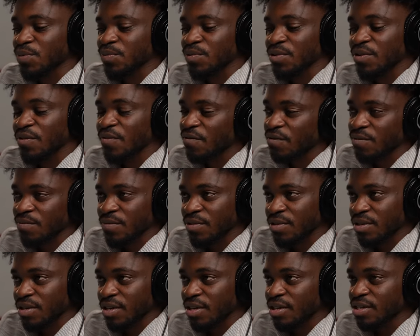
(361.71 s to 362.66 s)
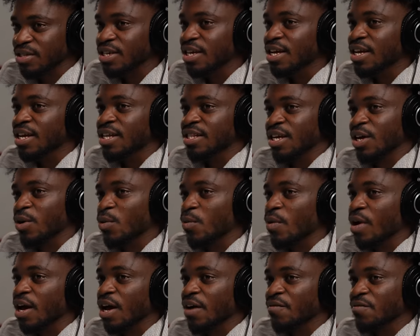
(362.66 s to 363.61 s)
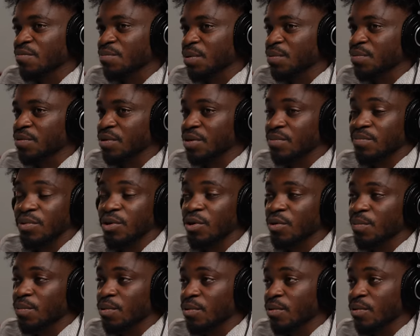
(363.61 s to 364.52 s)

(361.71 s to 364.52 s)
money from these things. Like, why haven't people hit me up